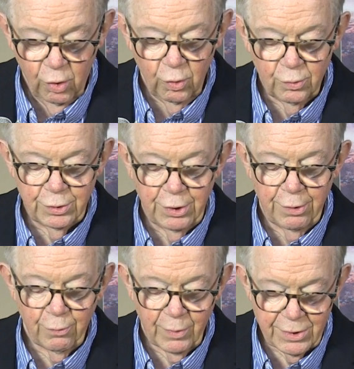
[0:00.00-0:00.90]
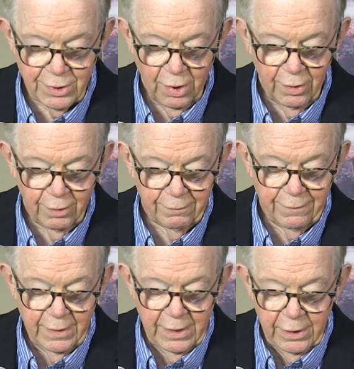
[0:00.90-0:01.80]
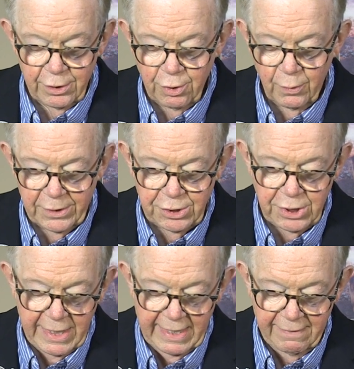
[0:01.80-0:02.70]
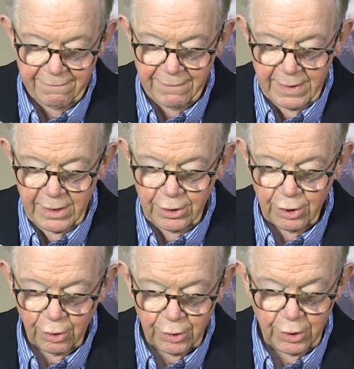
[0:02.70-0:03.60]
Hold to the resolve to achieve your